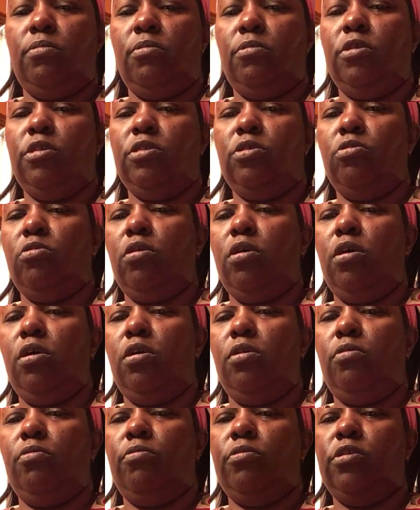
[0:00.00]
It's
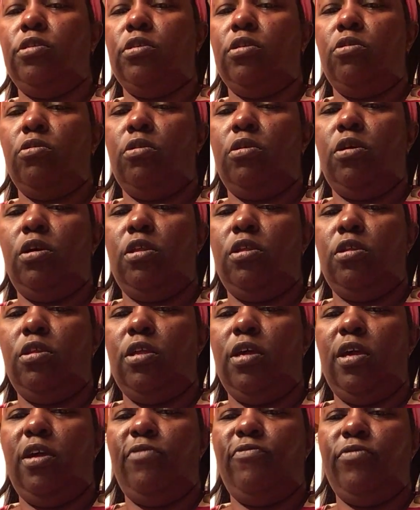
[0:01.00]
okay. We're just going to cut it in
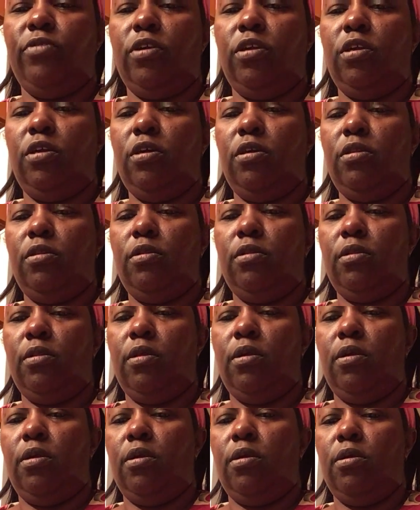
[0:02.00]
half again.
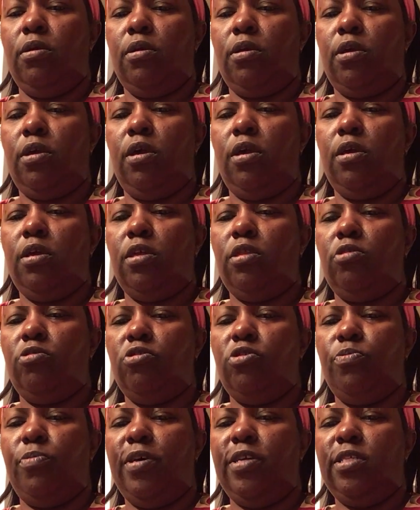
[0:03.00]
Okay, get
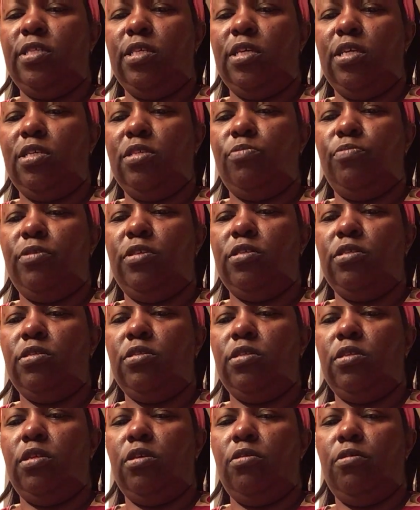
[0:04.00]
those bite-sized pieces
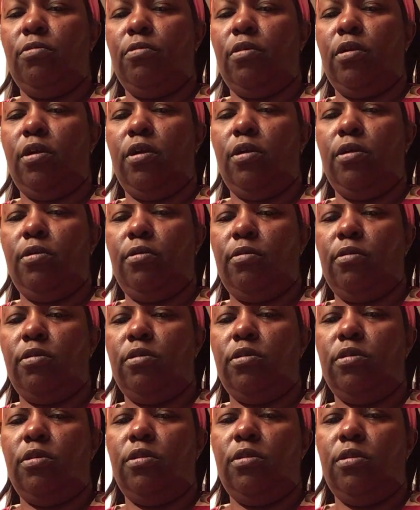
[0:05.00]
in there. Okay,
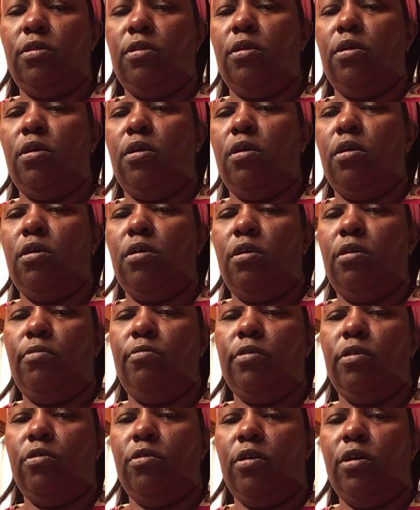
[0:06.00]
good.
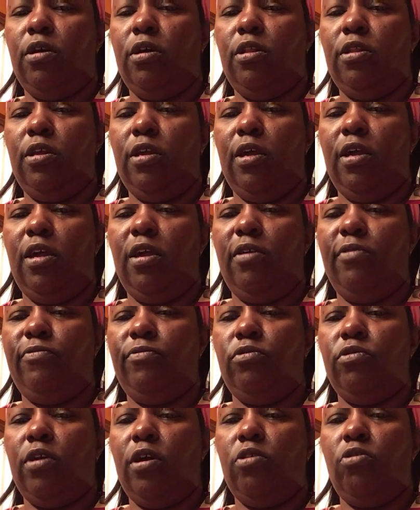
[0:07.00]
We're going to cut it in half and
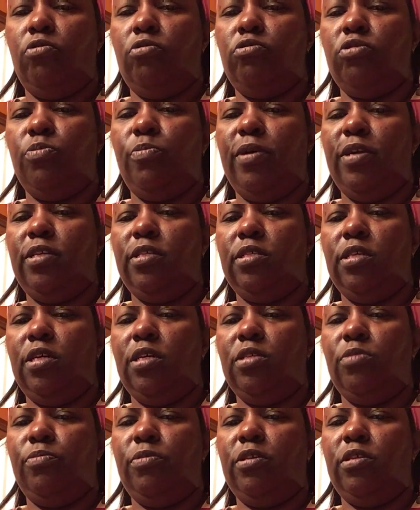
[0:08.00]
you got all those
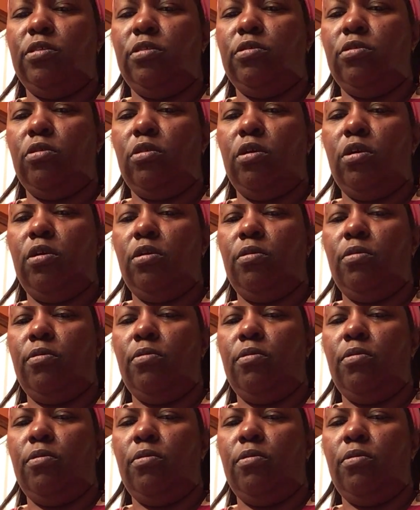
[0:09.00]
bite-sized pieces, okay?